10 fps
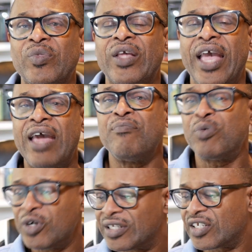and
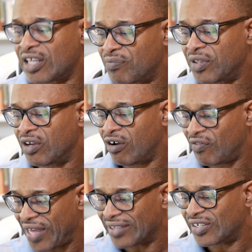put something
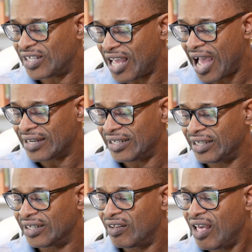on. That's the
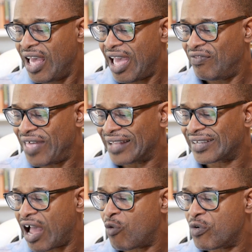idea. And that's
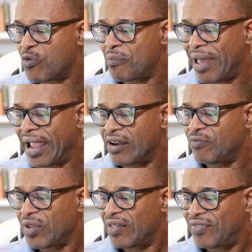how we remain.
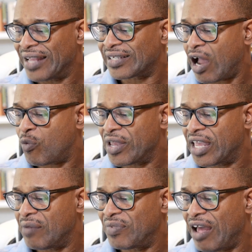That's how we
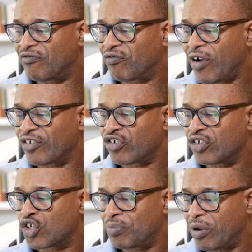keep that fresh
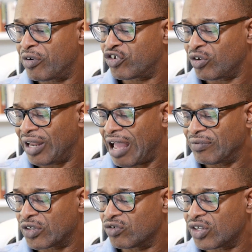spiritual life.
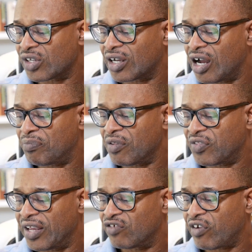And so, just a couple of
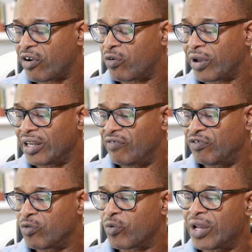things very quickly. If
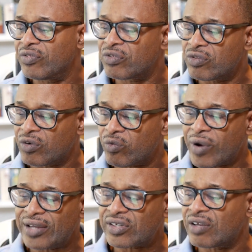you read through the
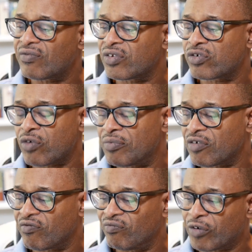rest of the scripture
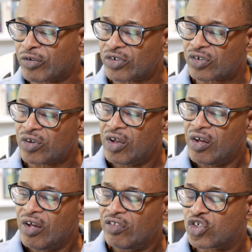from verses
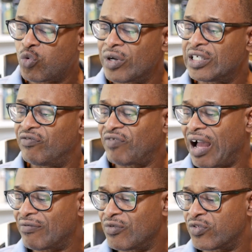
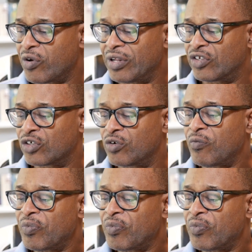25 through 32,